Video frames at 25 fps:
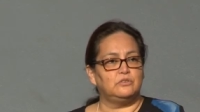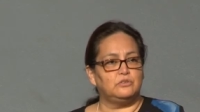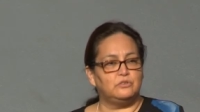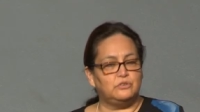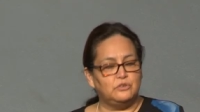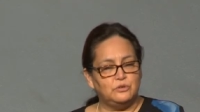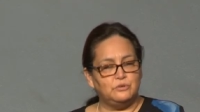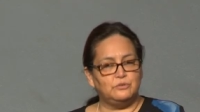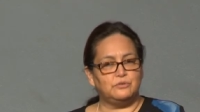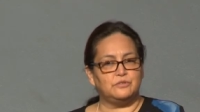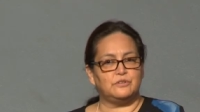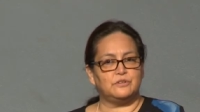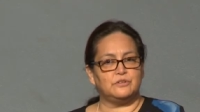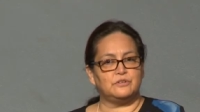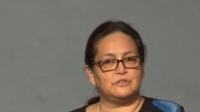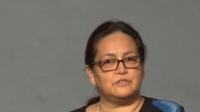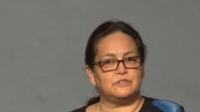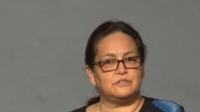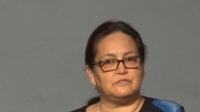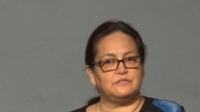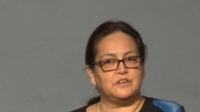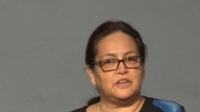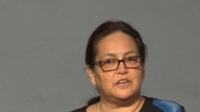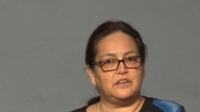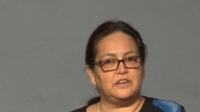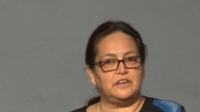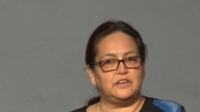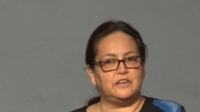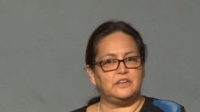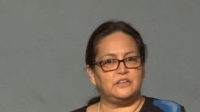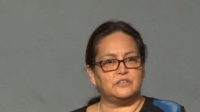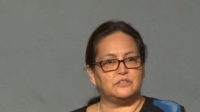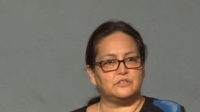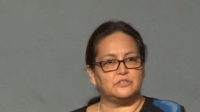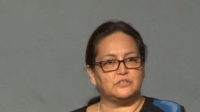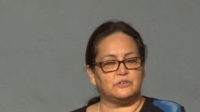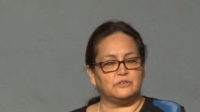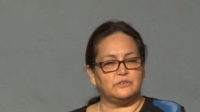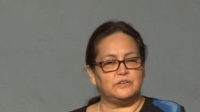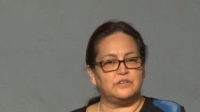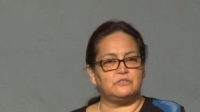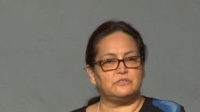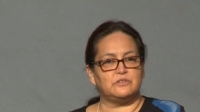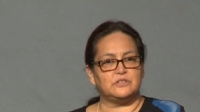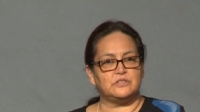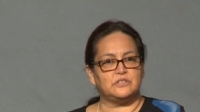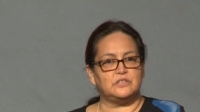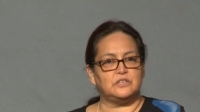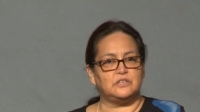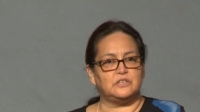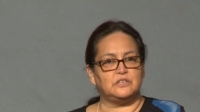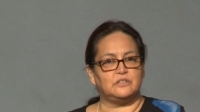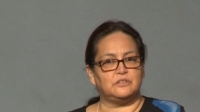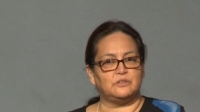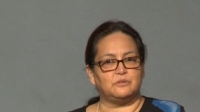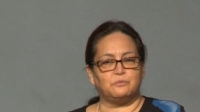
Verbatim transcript: two-thirds of Canadians are interested in